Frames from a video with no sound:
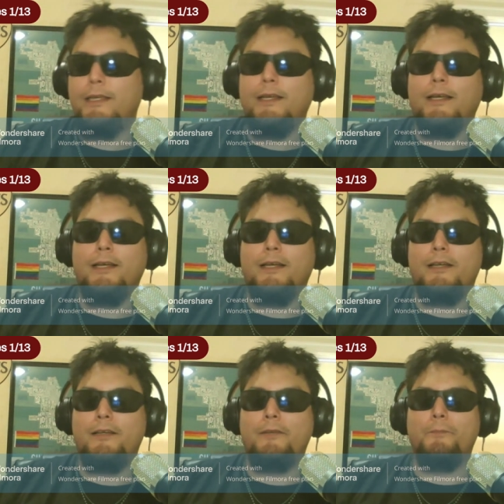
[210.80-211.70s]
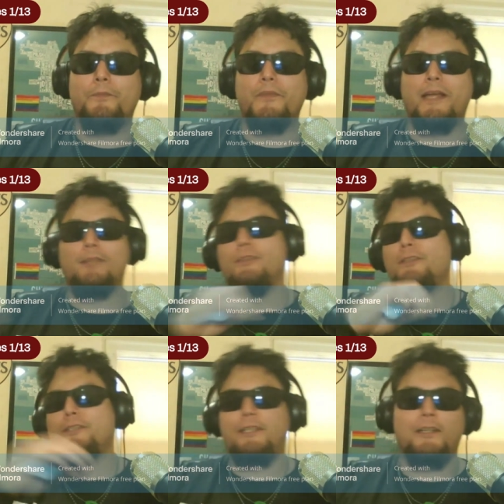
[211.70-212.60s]
Um, I
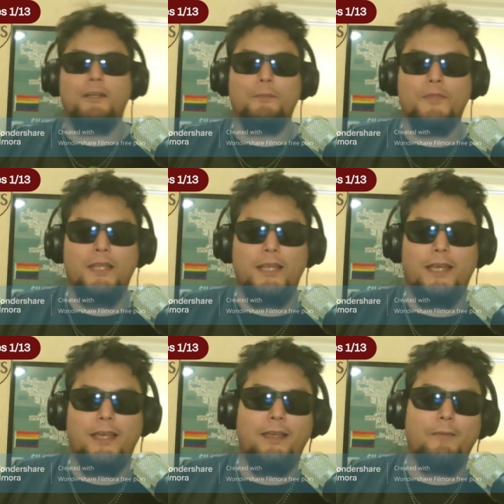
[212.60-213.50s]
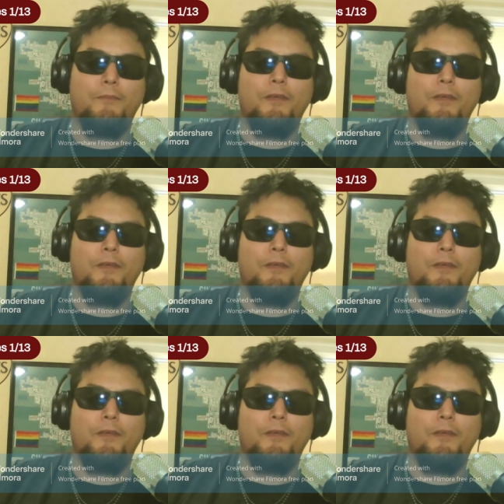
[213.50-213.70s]
looked it up today.